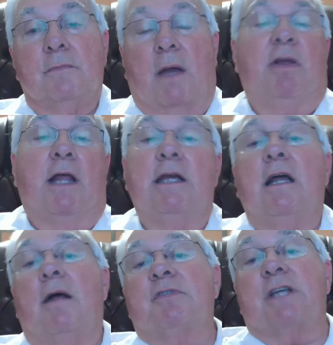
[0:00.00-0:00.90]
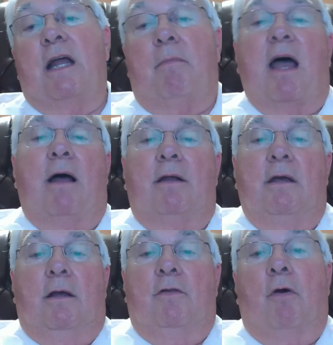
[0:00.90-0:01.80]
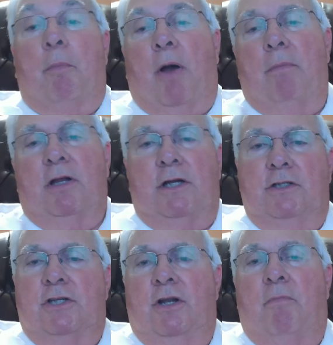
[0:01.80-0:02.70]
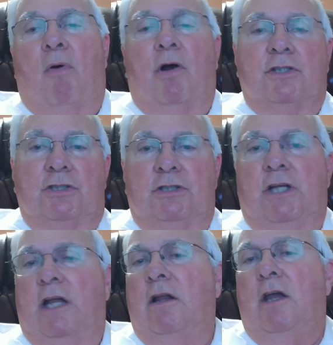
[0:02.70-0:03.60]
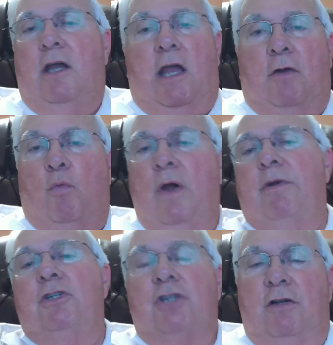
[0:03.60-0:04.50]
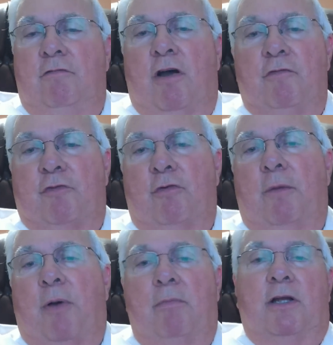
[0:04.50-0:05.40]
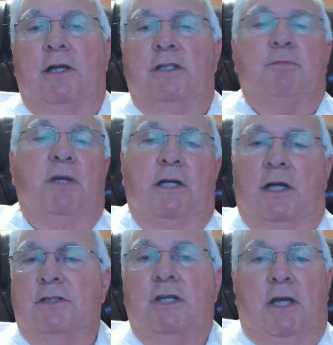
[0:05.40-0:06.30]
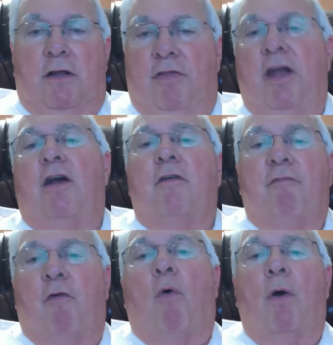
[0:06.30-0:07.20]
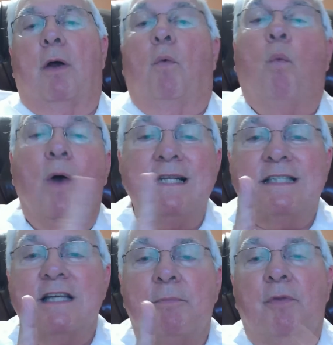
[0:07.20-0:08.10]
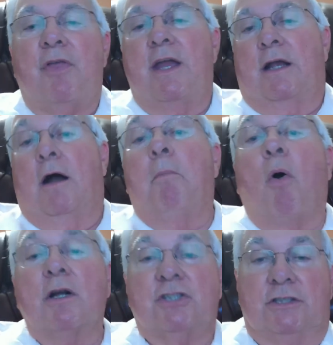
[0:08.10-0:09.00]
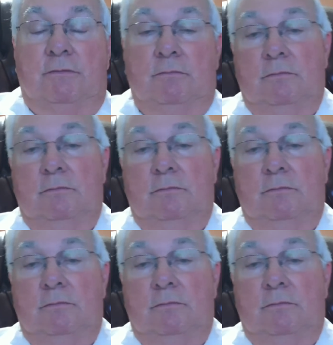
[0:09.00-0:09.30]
I mean, they get upset about the Republicans and abortion, and women shouldn't vote for Republicans because they're for one simple thing, abortion.